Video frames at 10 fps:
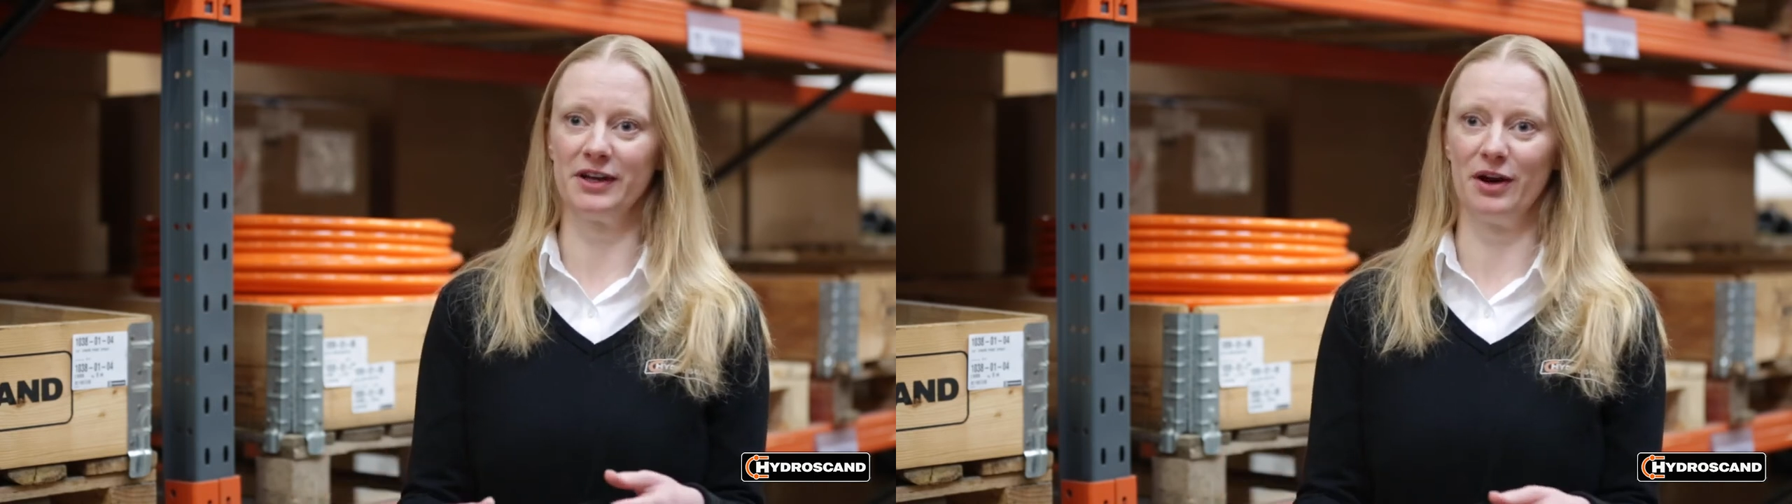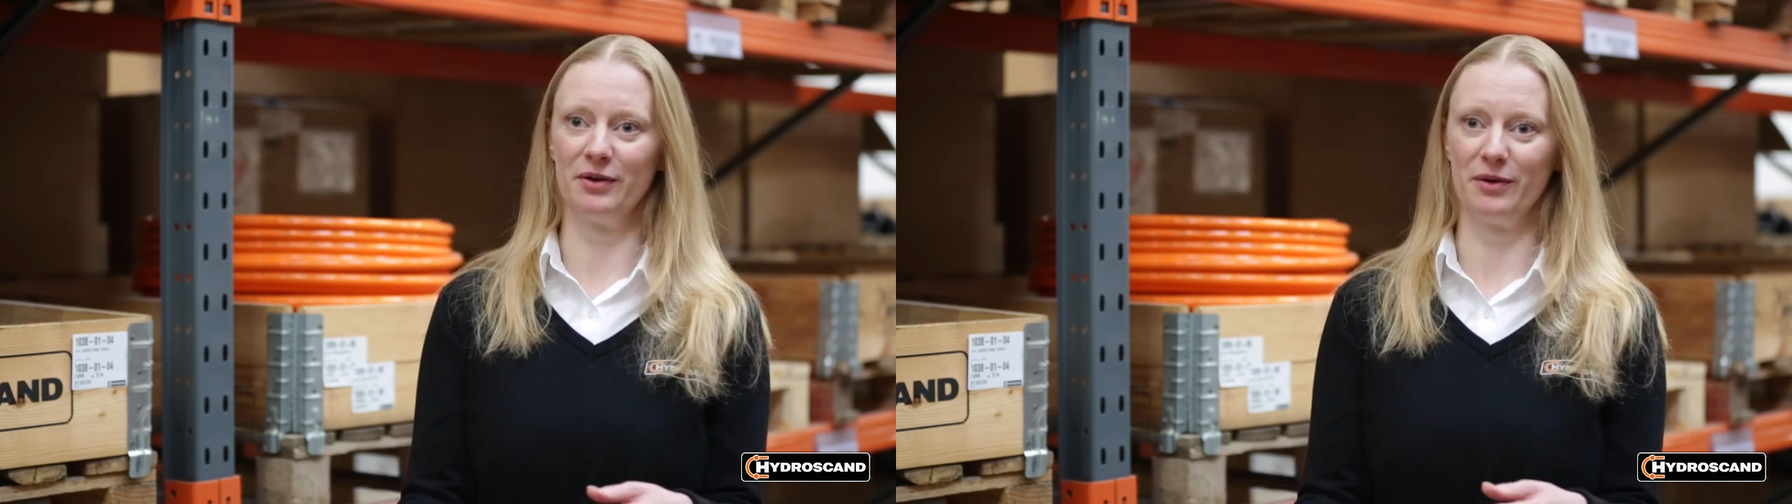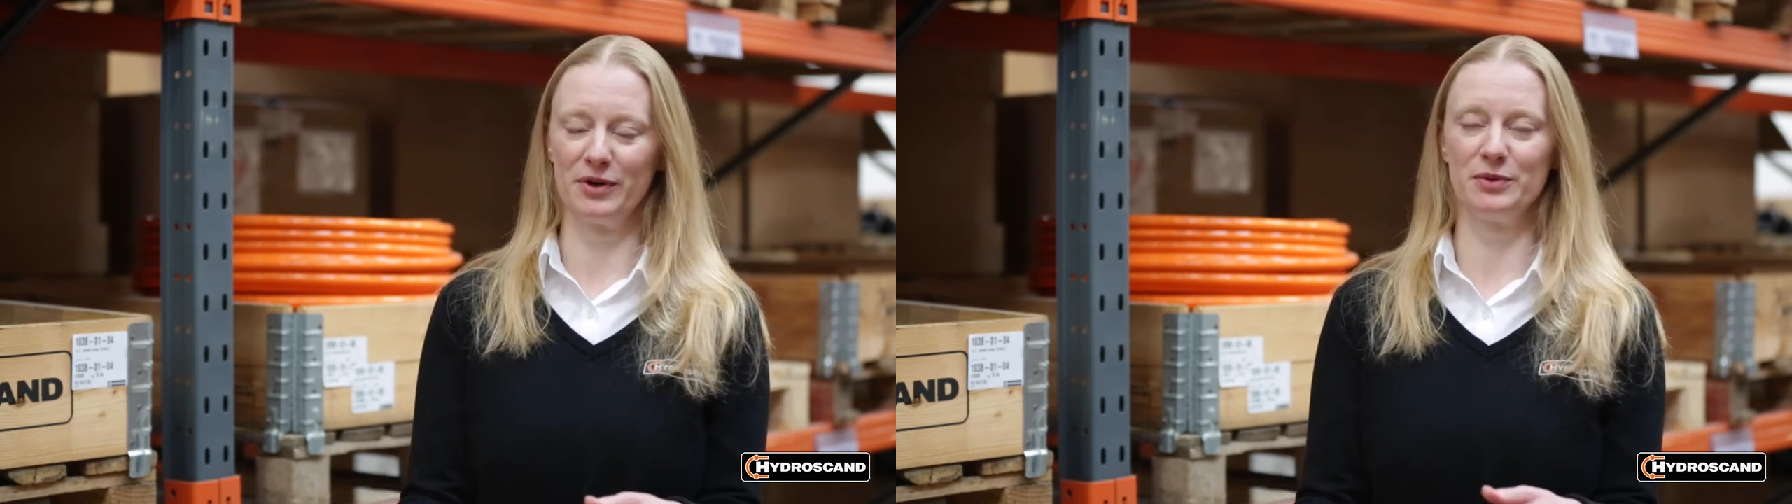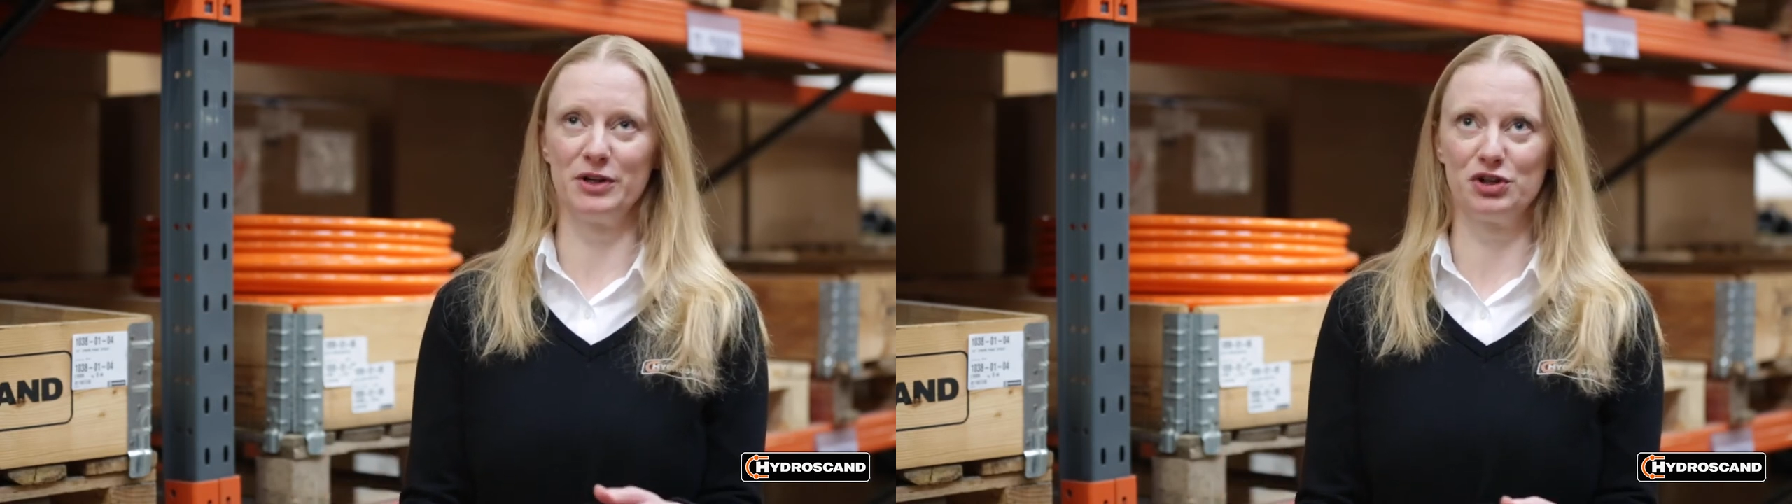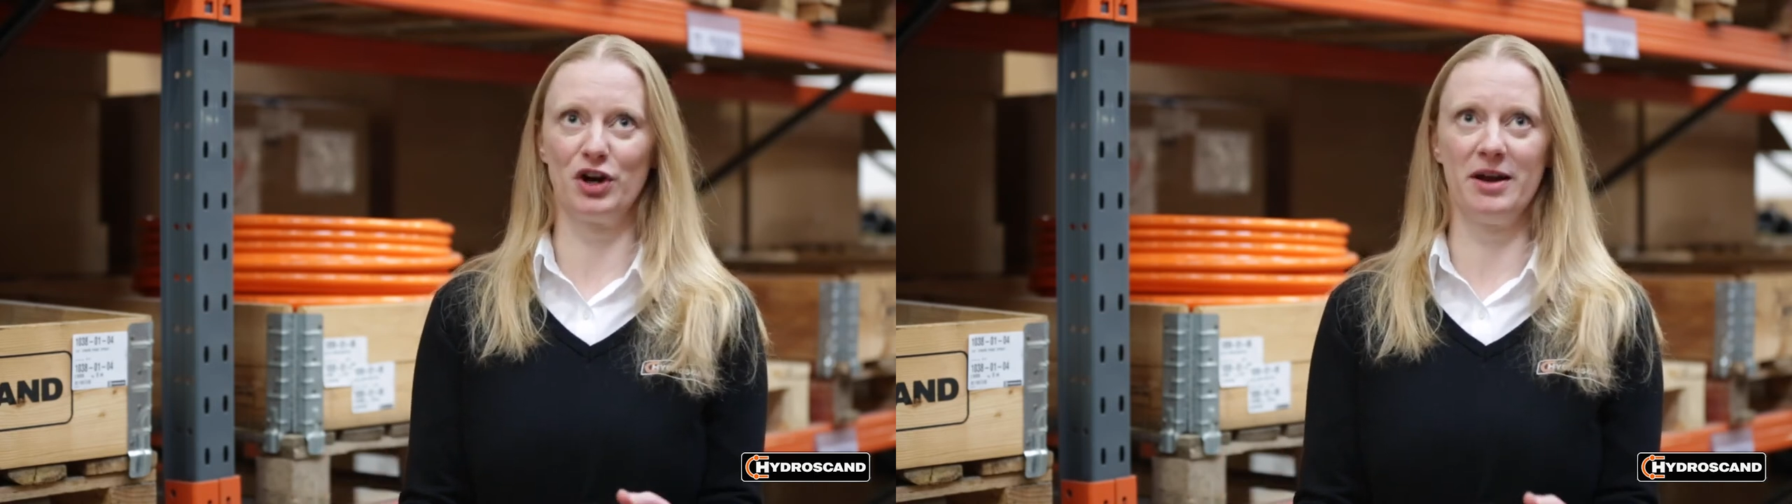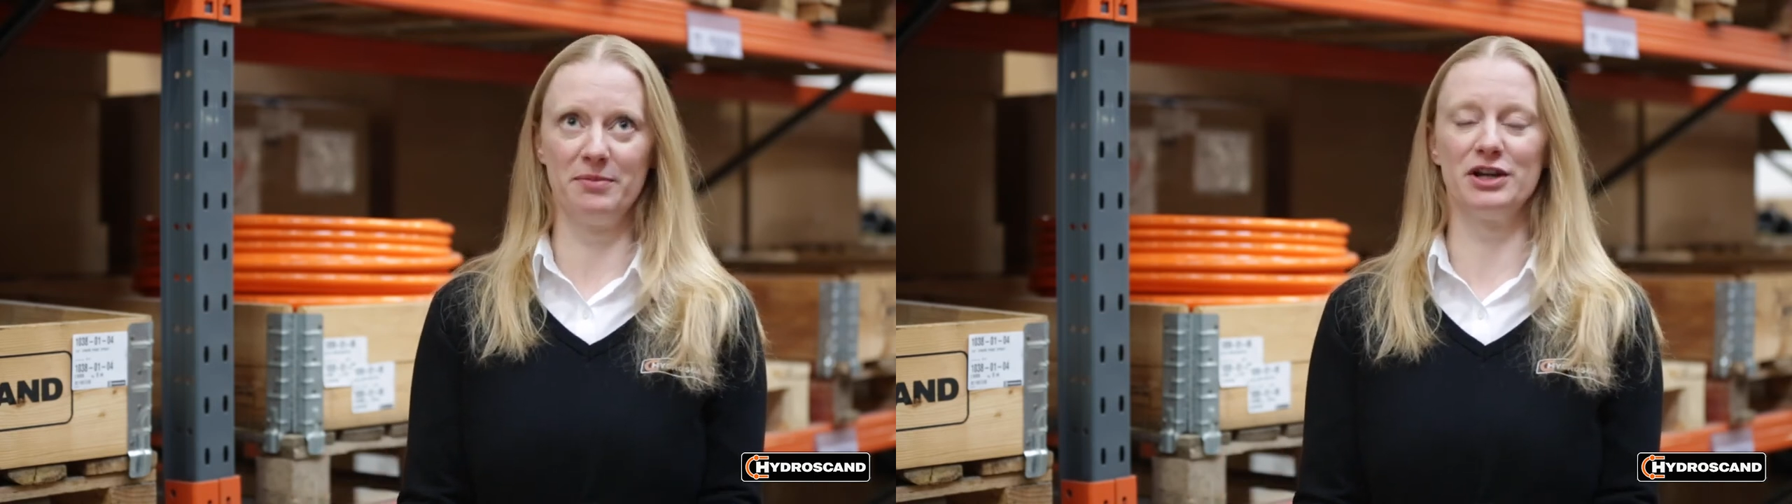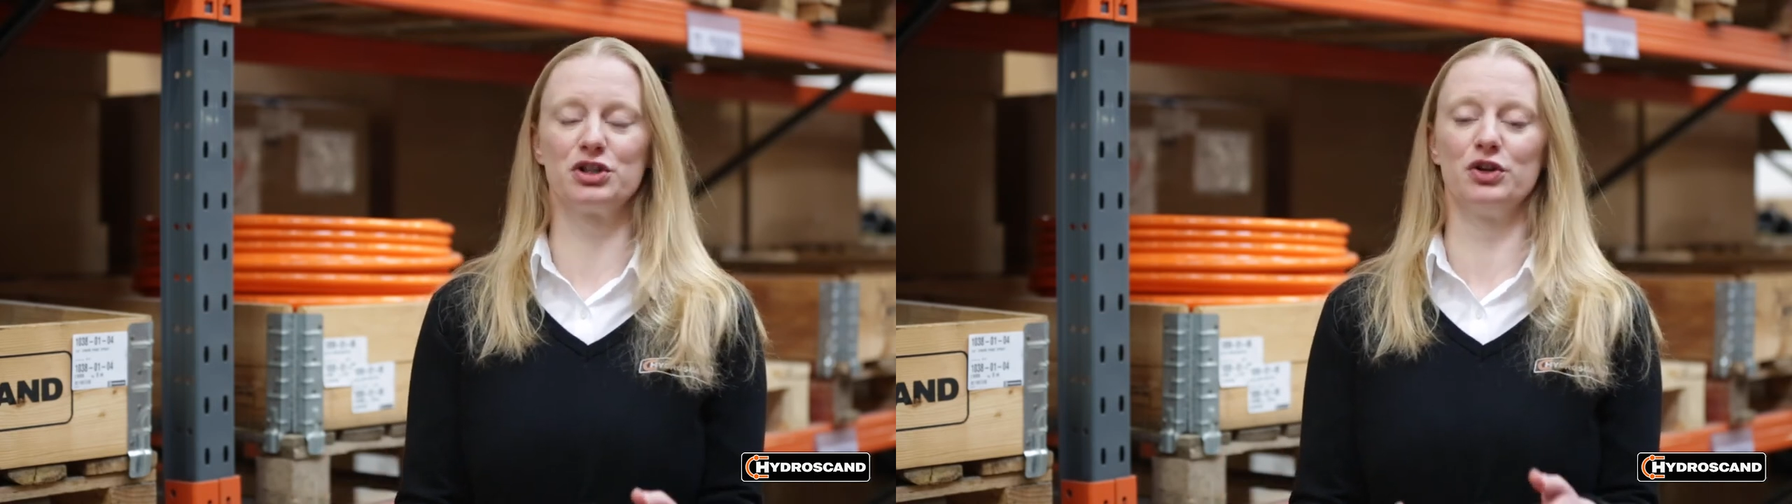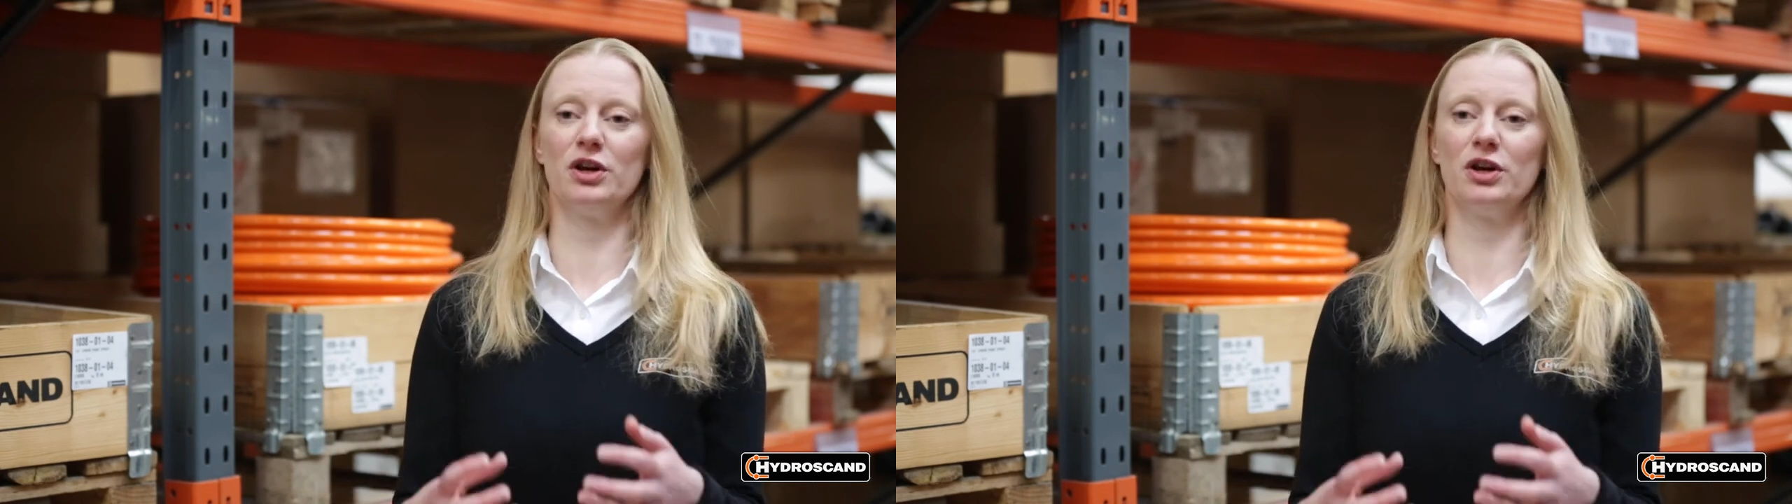You know, we try and make sure